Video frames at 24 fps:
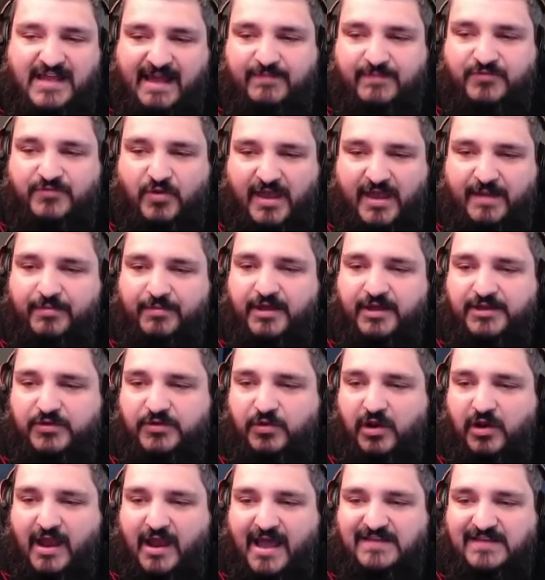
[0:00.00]
so I am going to
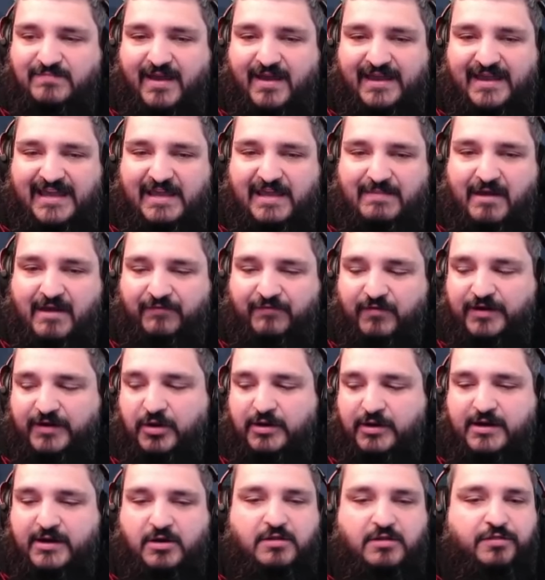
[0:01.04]
utilize my EMF reader
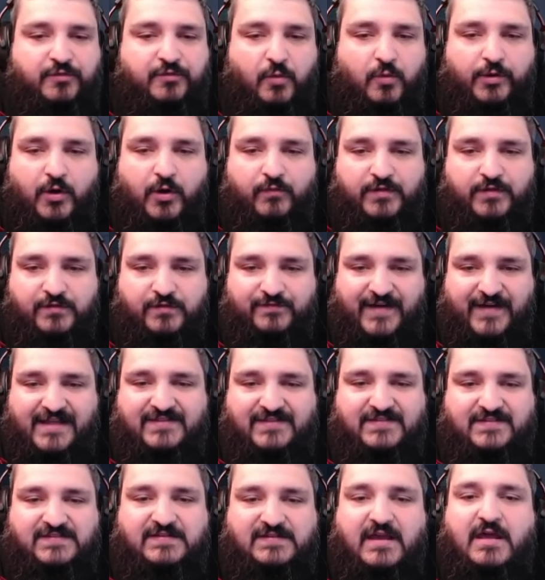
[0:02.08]
here and throw it over the
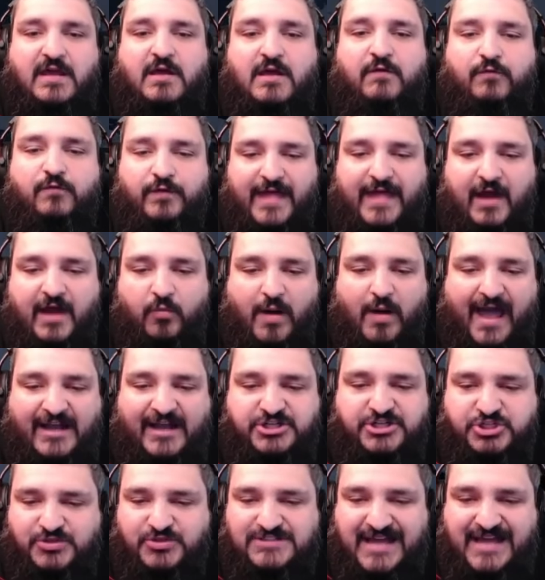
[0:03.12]
fence for that
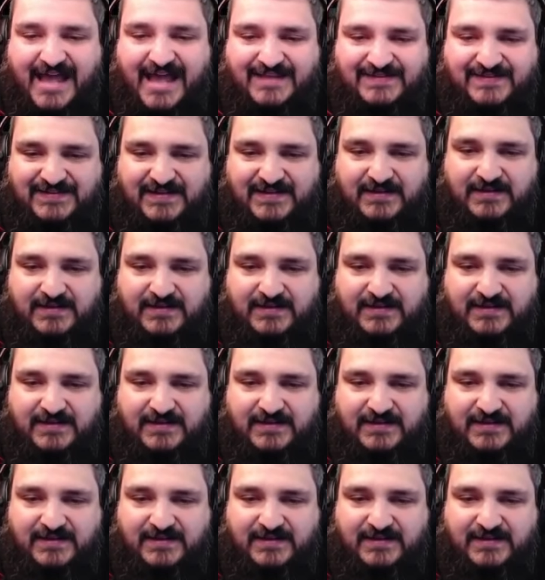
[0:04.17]
Raiju test.